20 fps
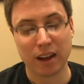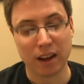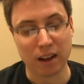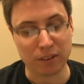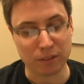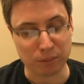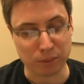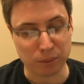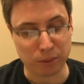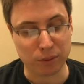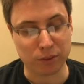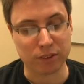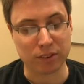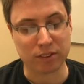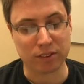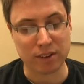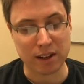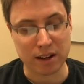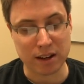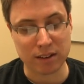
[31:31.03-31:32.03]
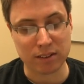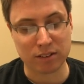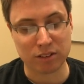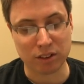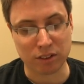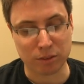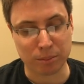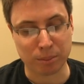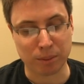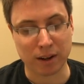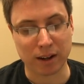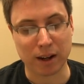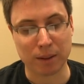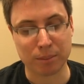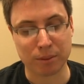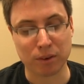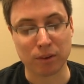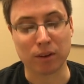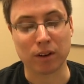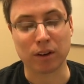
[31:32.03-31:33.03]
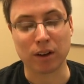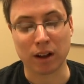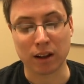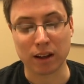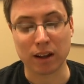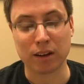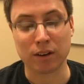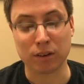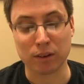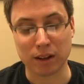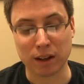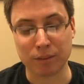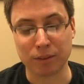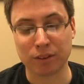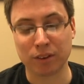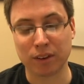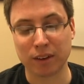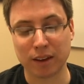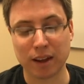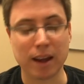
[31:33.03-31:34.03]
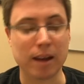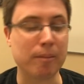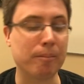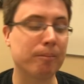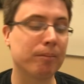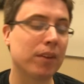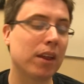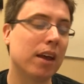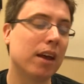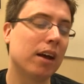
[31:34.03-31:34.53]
and the rules and settings just bring up to a new level to the game,